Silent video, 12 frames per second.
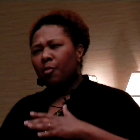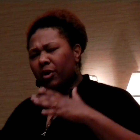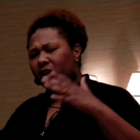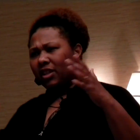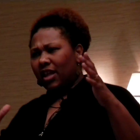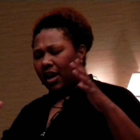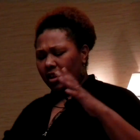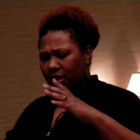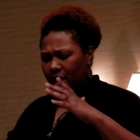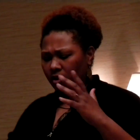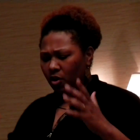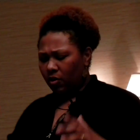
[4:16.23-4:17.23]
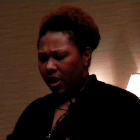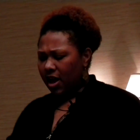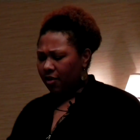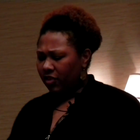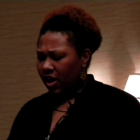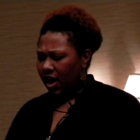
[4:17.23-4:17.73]
but they don't
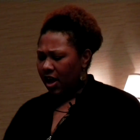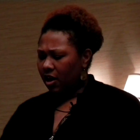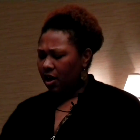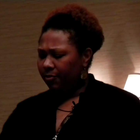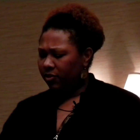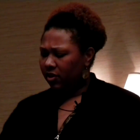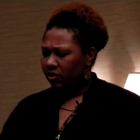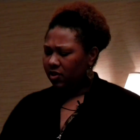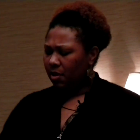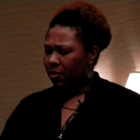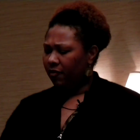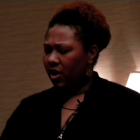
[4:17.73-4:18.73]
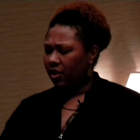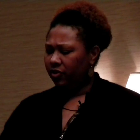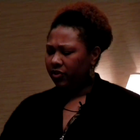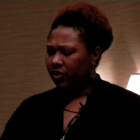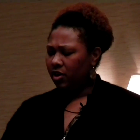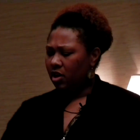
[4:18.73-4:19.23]
have the hang-ups that some of
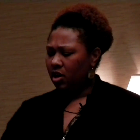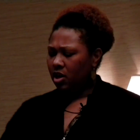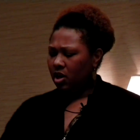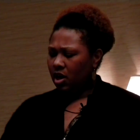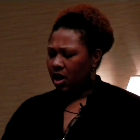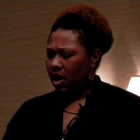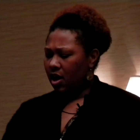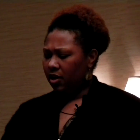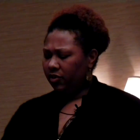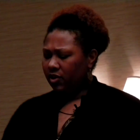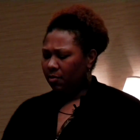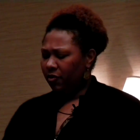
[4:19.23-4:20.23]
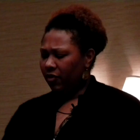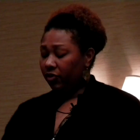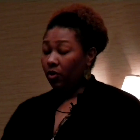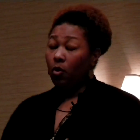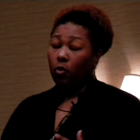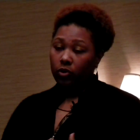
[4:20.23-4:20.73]

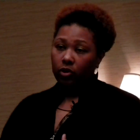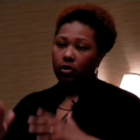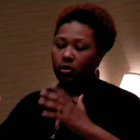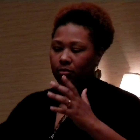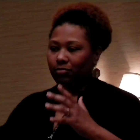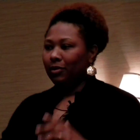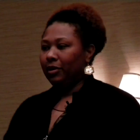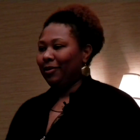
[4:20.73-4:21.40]
us older